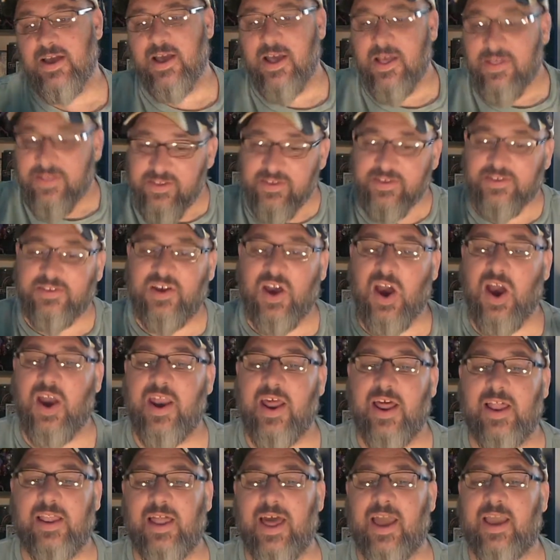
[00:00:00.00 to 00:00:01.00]
This card I
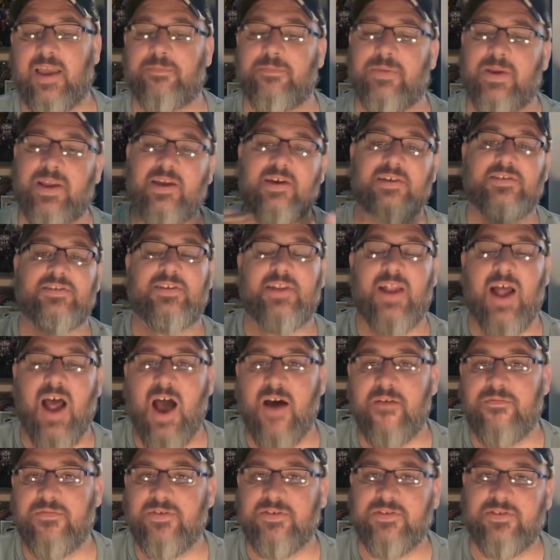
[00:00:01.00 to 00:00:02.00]
like because it
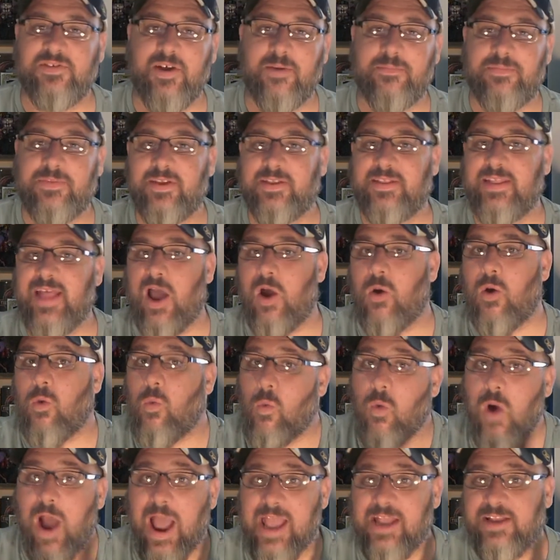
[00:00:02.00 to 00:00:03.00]
offers something that
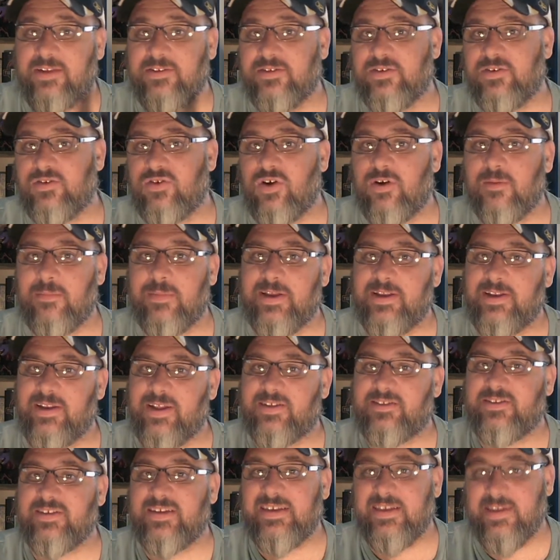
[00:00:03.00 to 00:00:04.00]
white normally
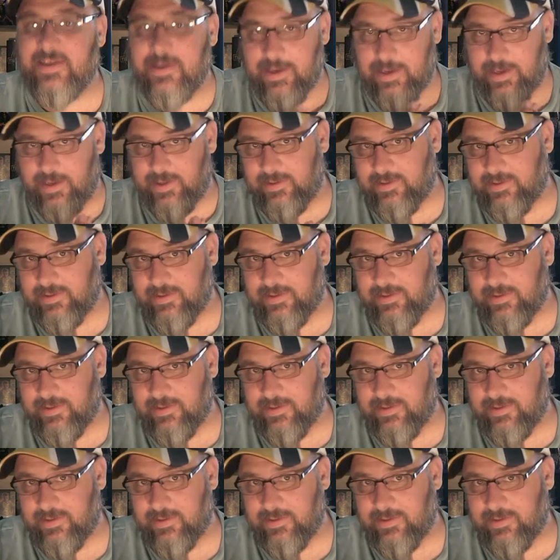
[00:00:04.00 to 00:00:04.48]
doesn't get,